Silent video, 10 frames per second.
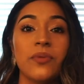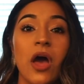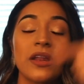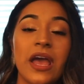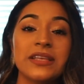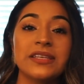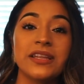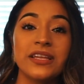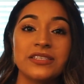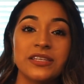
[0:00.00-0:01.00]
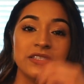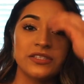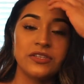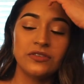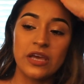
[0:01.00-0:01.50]
podcasts that I like to listen
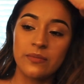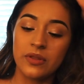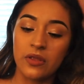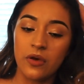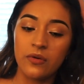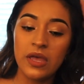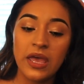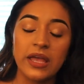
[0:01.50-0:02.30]
to down below